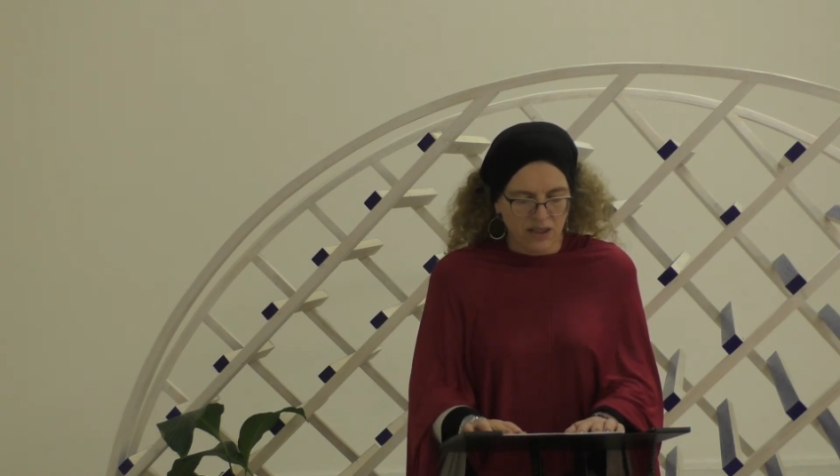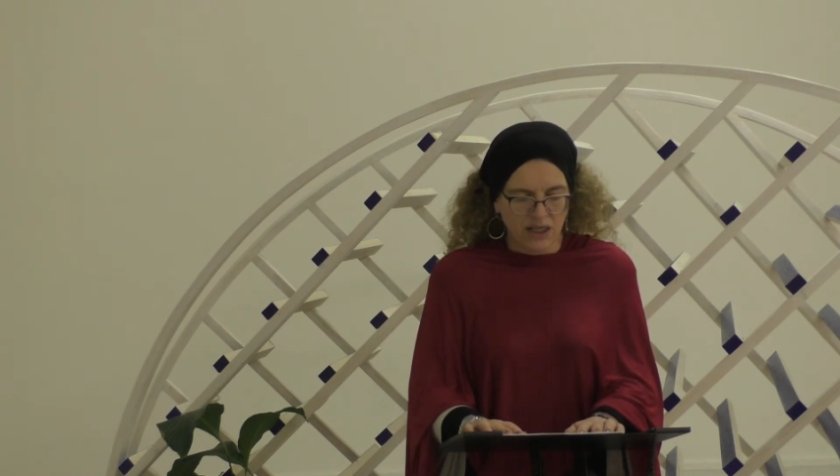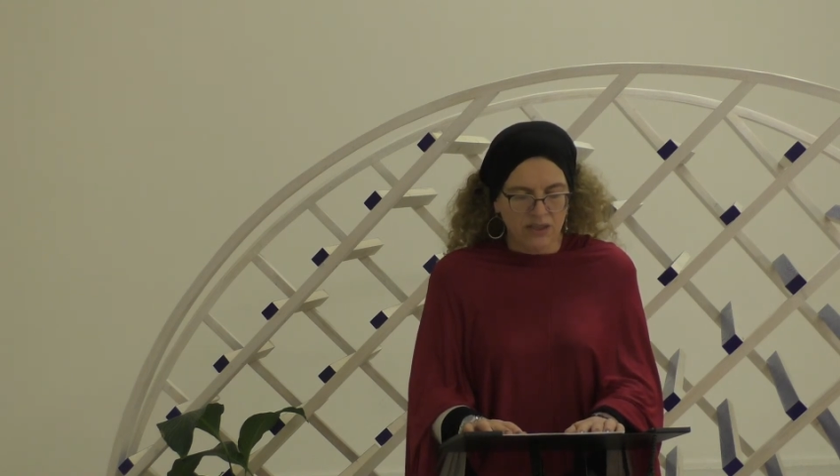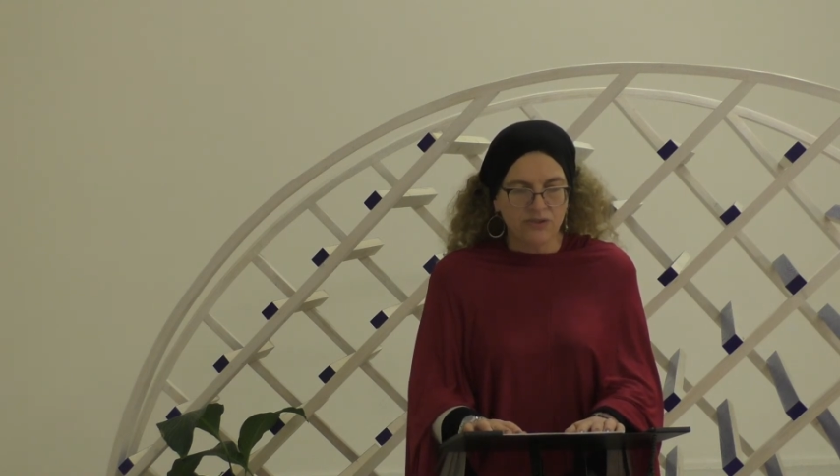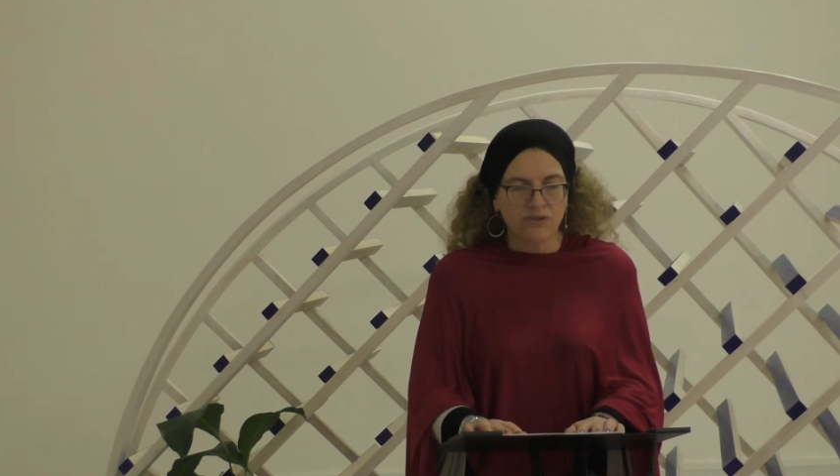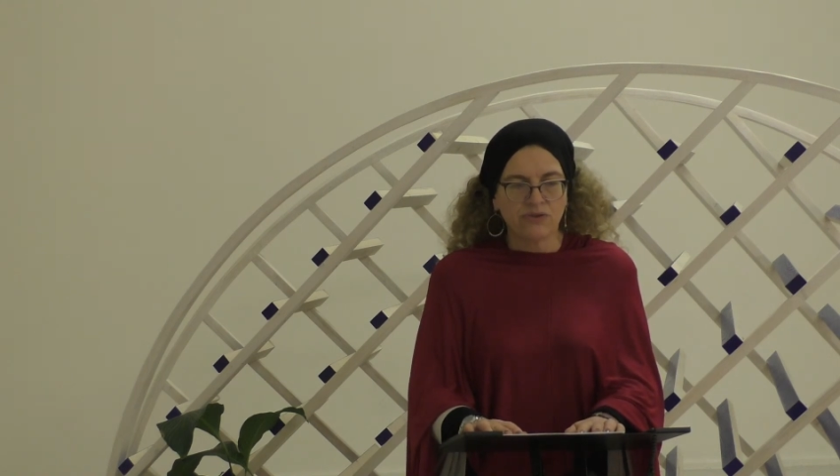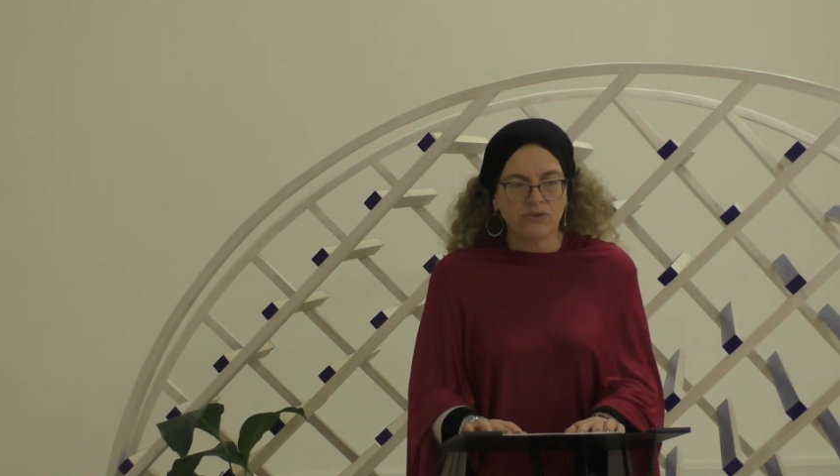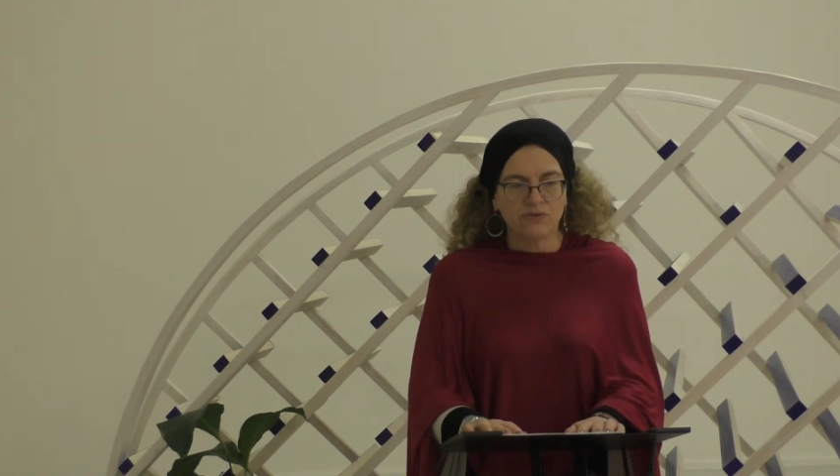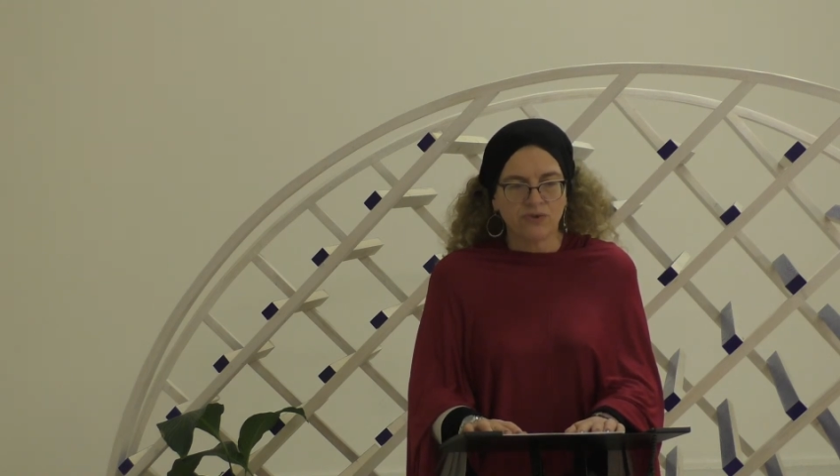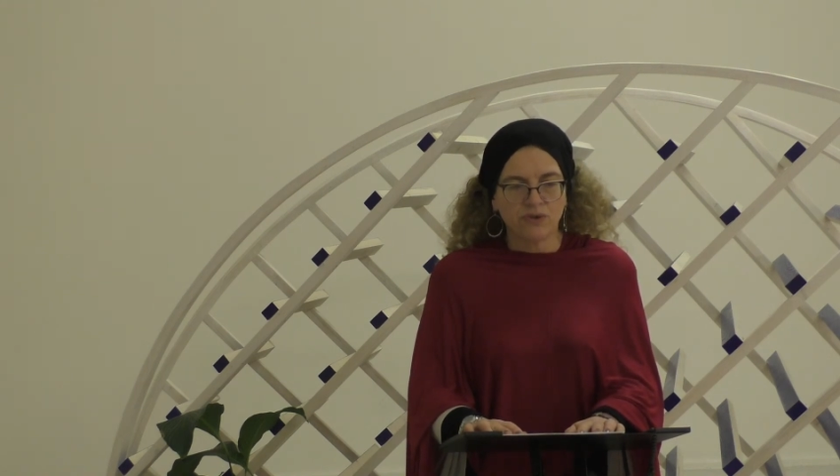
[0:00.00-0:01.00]
under the
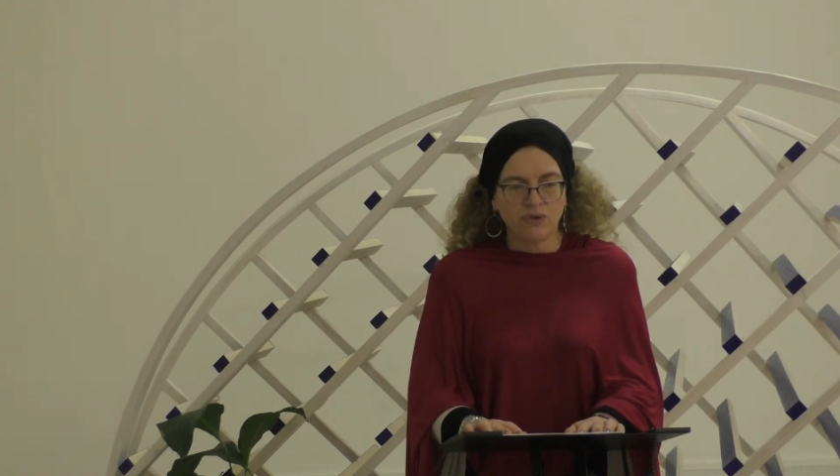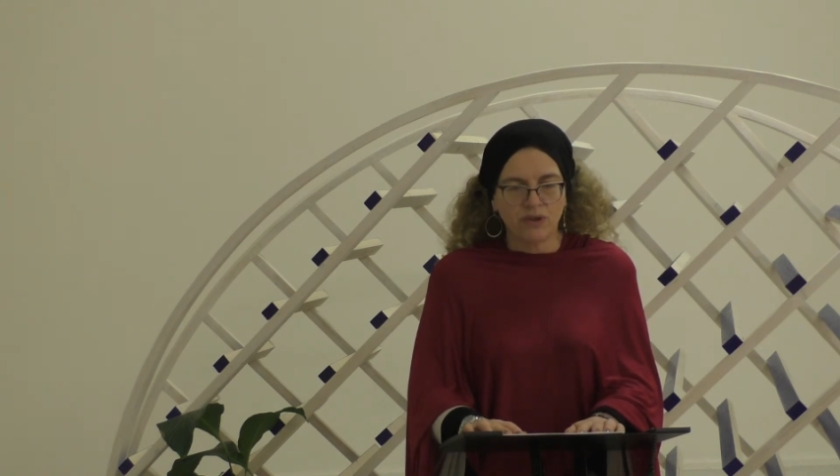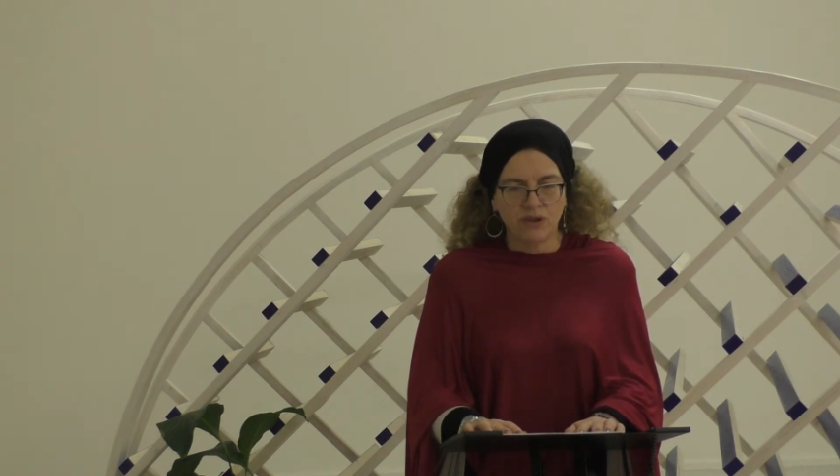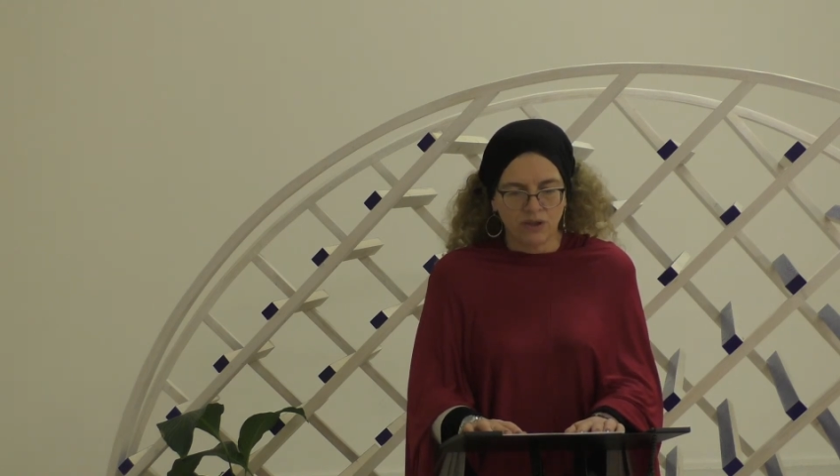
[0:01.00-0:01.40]
control